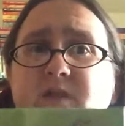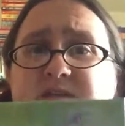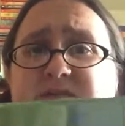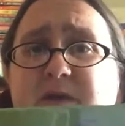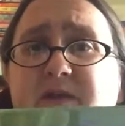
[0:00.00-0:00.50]

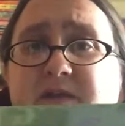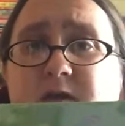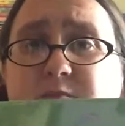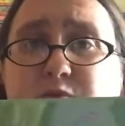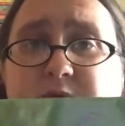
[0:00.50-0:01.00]
It's about a
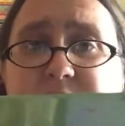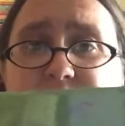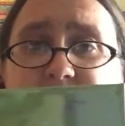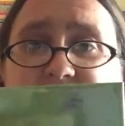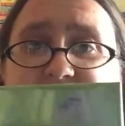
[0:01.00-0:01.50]
young boy
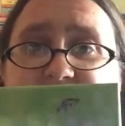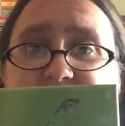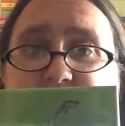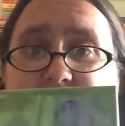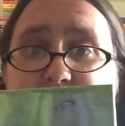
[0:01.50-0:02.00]
who lives with
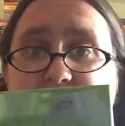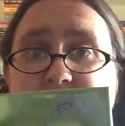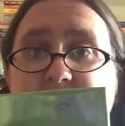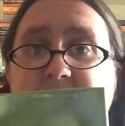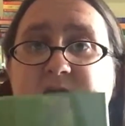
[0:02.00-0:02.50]
his
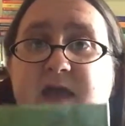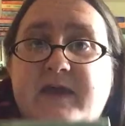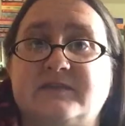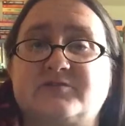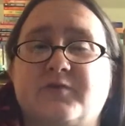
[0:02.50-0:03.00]
grandmother,
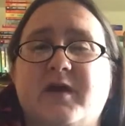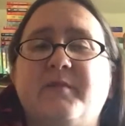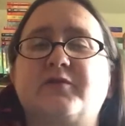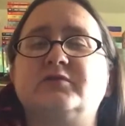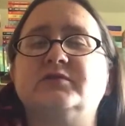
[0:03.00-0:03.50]
and his
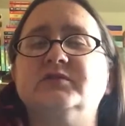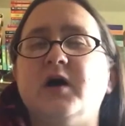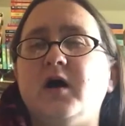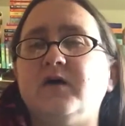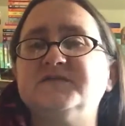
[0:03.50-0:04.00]
grandmother
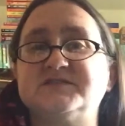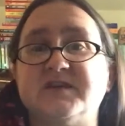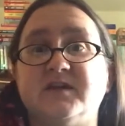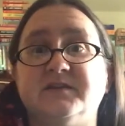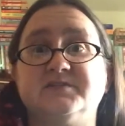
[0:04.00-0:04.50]
loves
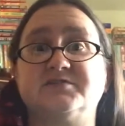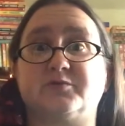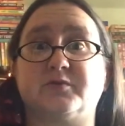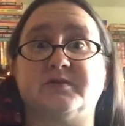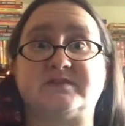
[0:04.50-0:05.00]
telling
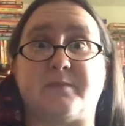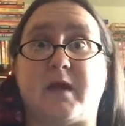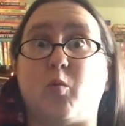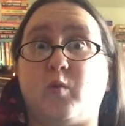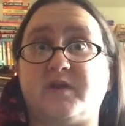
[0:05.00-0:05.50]
stories
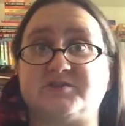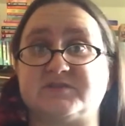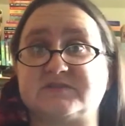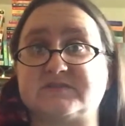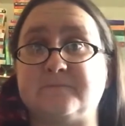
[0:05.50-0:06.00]
about
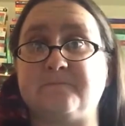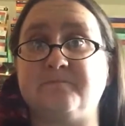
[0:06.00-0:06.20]
witches.